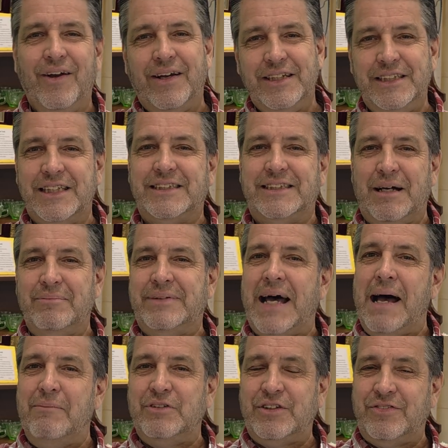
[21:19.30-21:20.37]
You can just
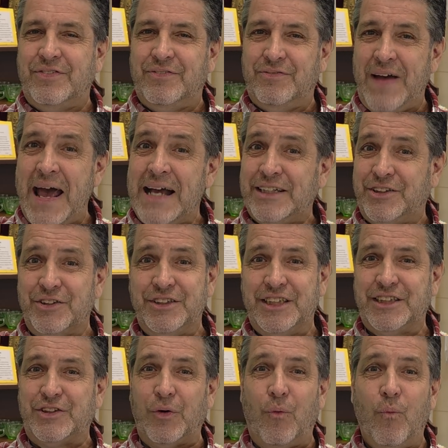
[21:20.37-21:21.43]
sometimes faster
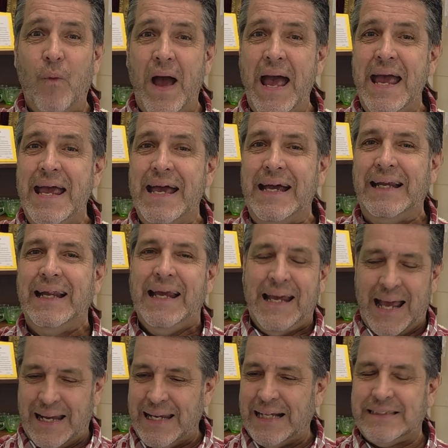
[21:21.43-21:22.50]
just to weigh it.
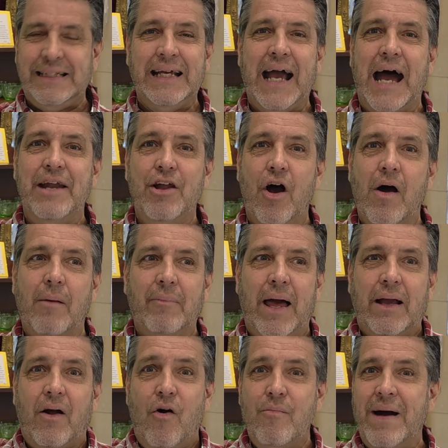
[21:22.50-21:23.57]
And next thing I know, I'm
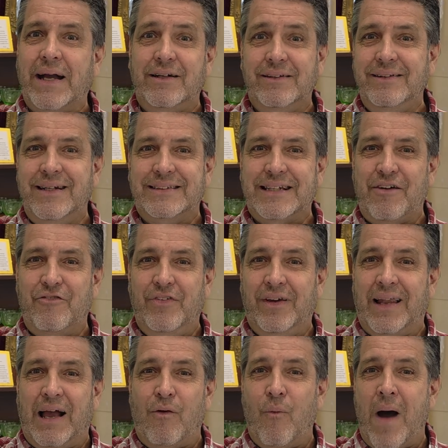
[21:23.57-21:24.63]
like, oh my goodness, I
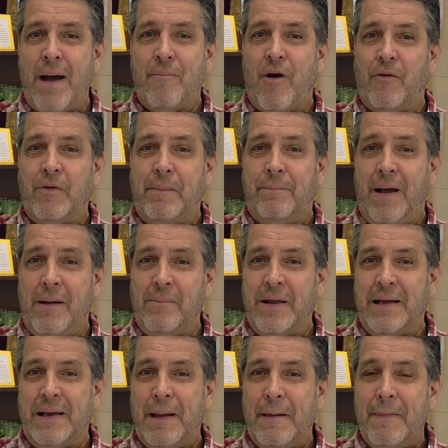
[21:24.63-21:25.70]
feel like Weimar
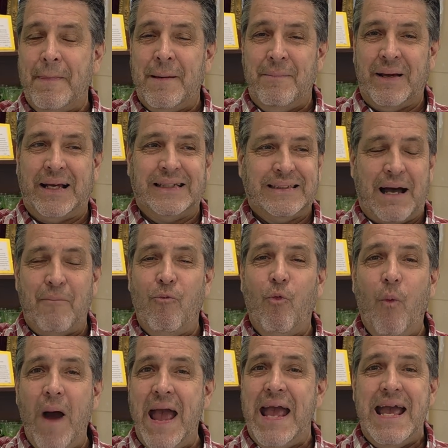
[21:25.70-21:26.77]
Republic because
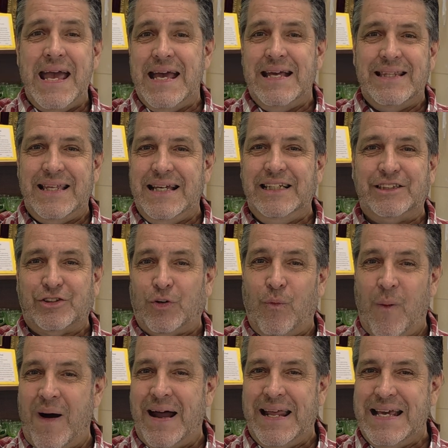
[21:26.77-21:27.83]
I'm weighing these
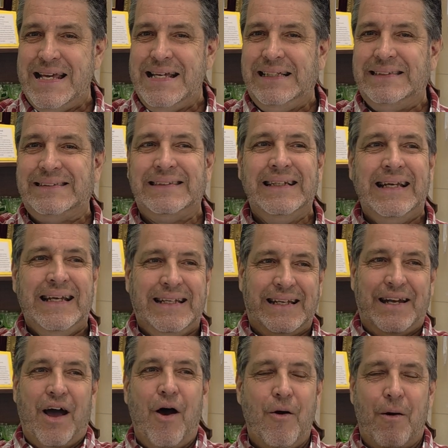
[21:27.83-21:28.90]
20s,
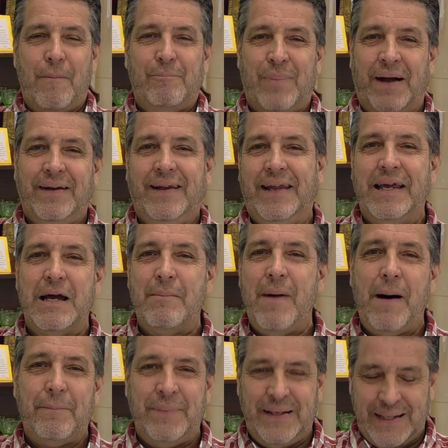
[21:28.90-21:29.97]
you know, and bundling them
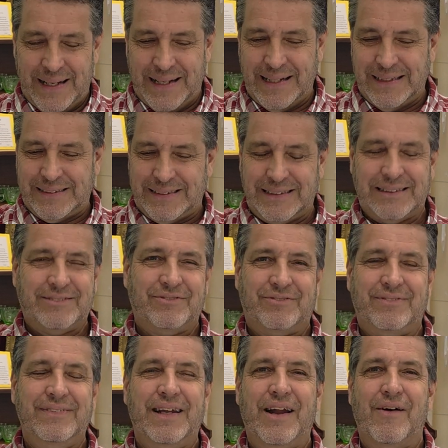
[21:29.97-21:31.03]
up, and it's just,
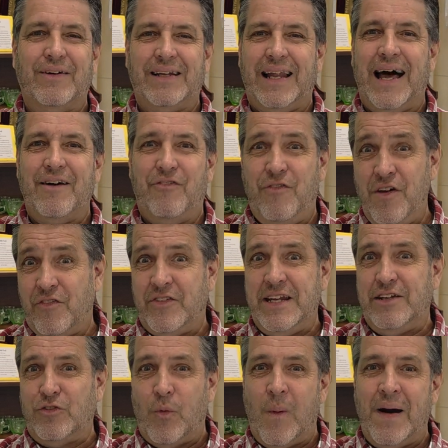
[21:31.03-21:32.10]
you know, a lot,
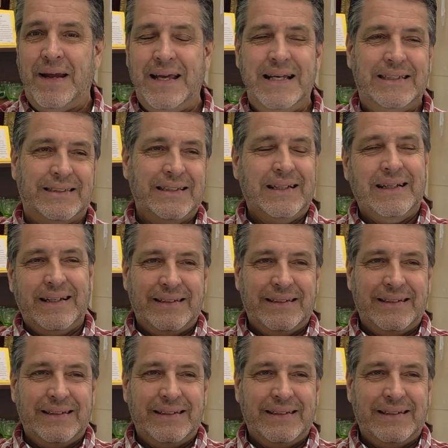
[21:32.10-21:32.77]
50 20s